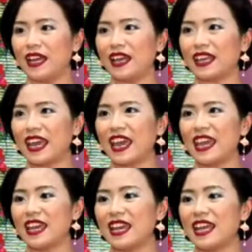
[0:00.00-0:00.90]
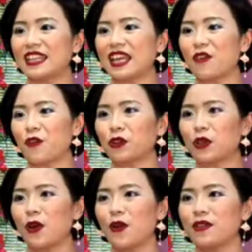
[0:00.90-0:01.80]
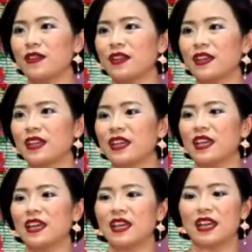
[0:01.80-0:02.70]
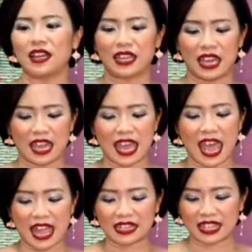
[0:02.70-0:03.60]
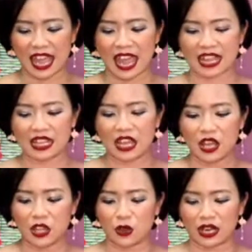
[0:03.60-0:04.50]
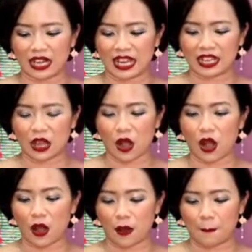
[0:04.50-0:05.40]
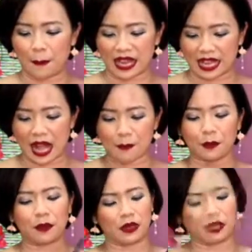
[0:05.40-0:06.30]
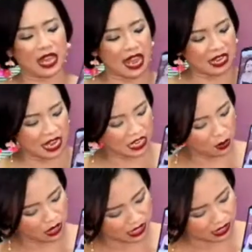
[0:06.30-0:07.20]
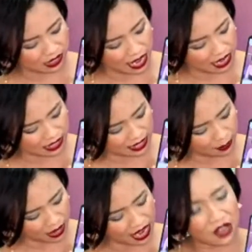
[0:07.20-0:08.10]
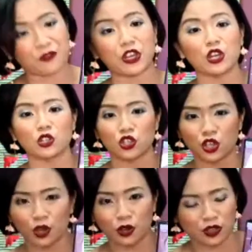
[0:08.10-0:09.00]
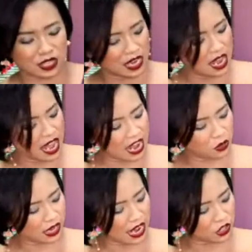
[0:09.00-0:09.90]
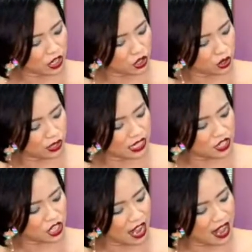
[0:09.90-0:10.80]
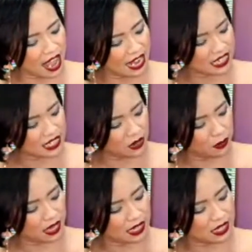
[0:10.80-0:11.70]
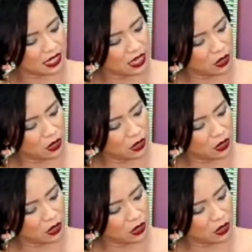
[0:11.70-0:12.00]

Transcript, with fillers: Okay, take a photo. Okay, and, and then you click your makeup, okay, and then there was there's big color for you to choose, and you can actually choose the Shanghai series.